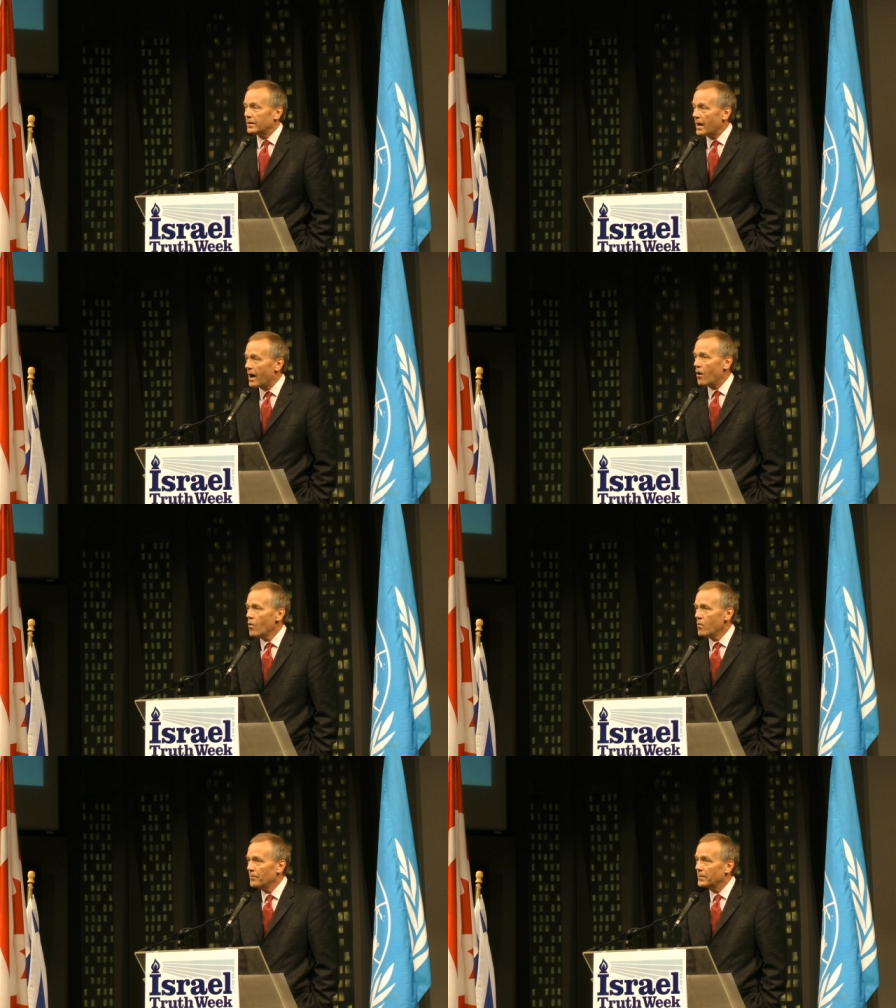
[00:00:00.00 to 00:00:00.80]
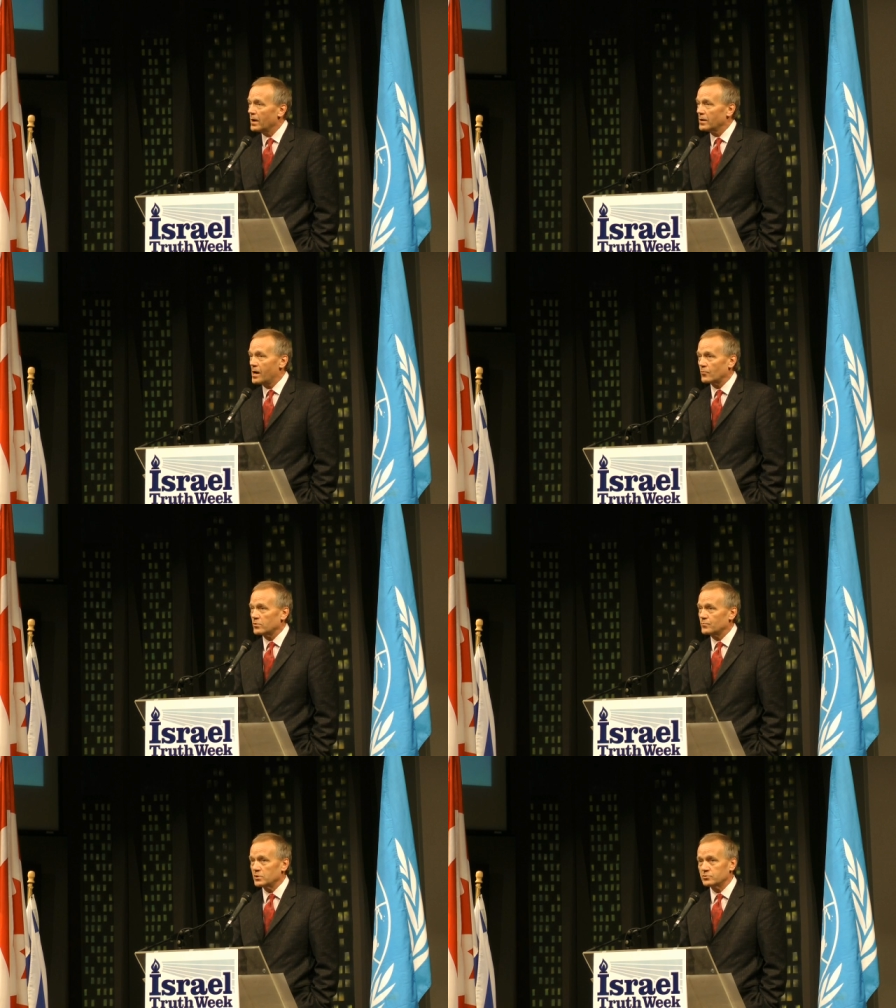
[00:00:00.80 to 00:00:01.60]
Now, along
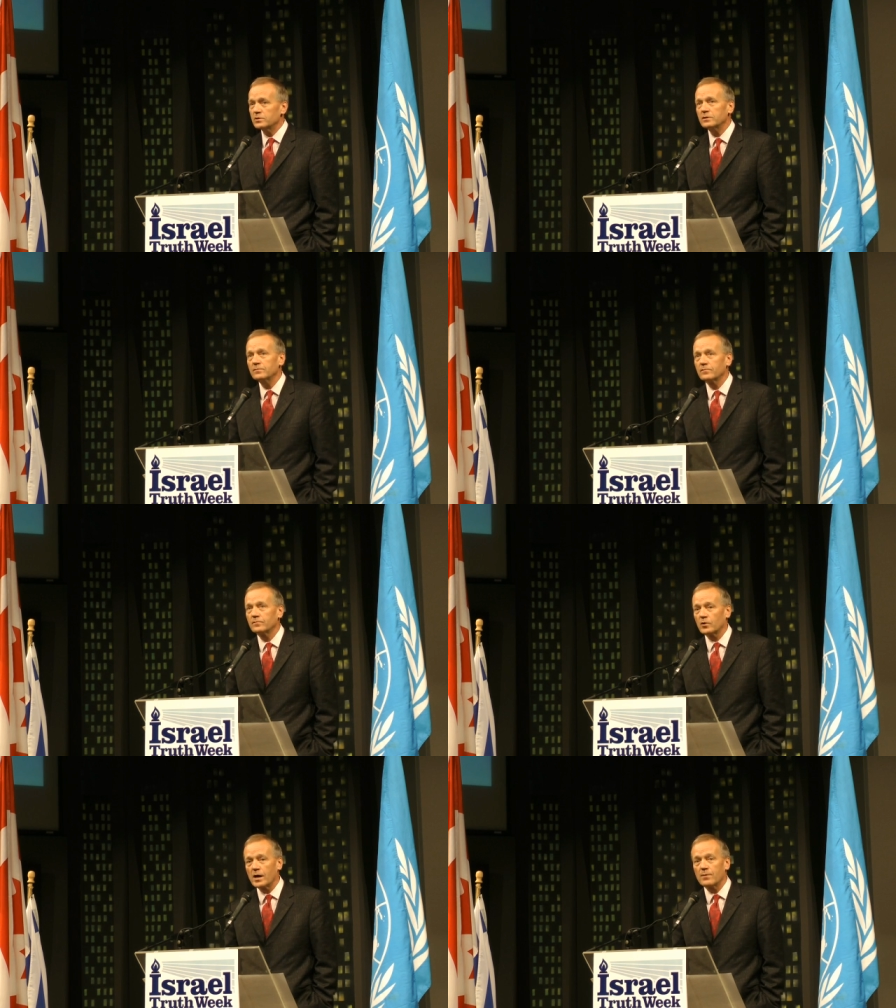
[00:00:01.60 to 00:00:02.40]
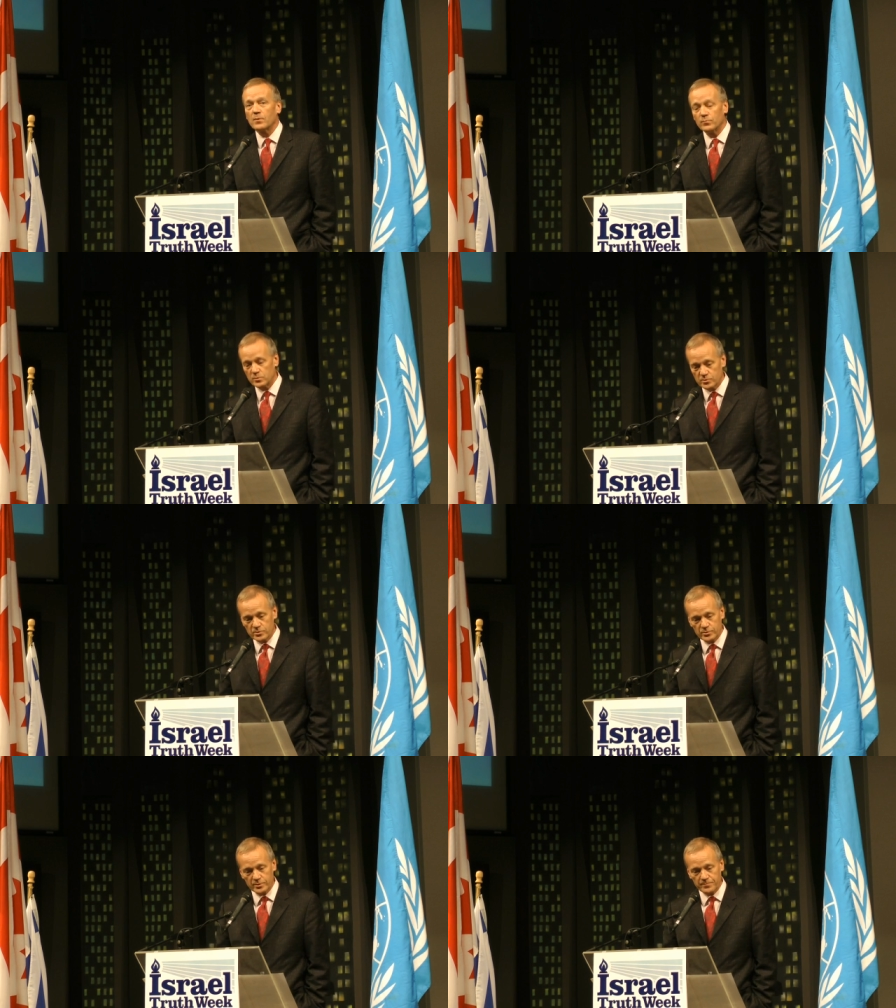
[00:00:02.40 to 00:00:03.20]
with music, for I am a
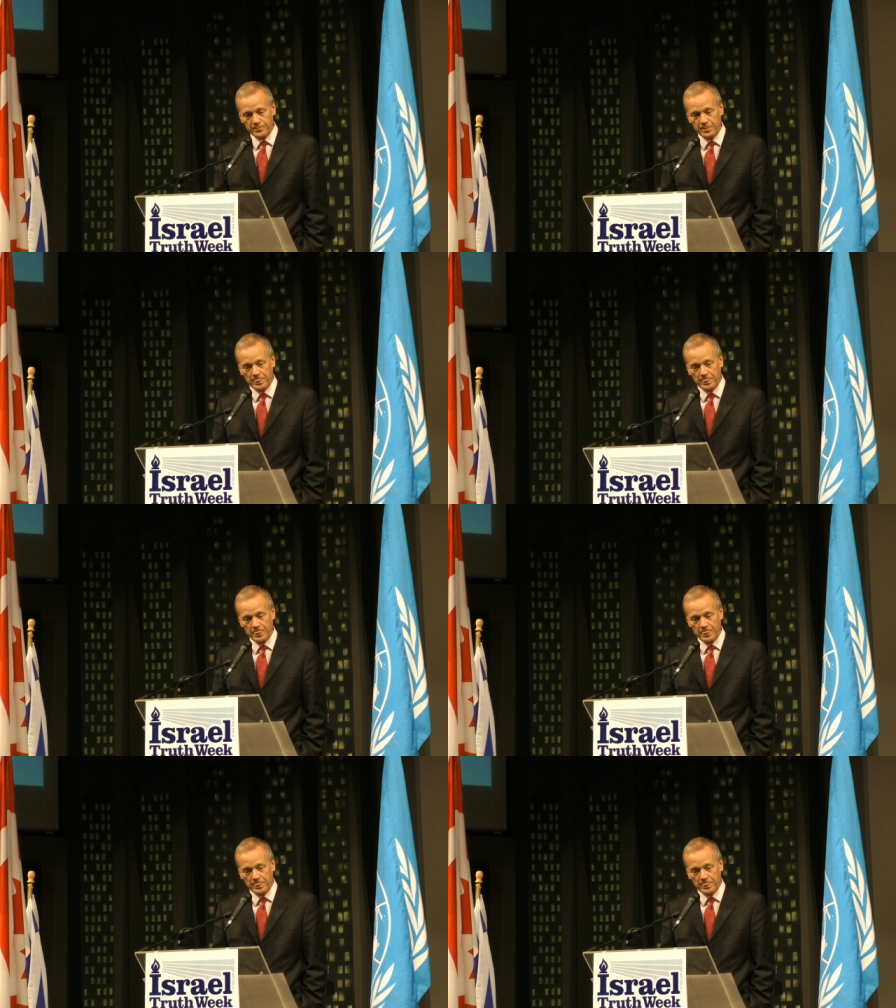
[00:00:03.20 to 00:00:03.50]
musician,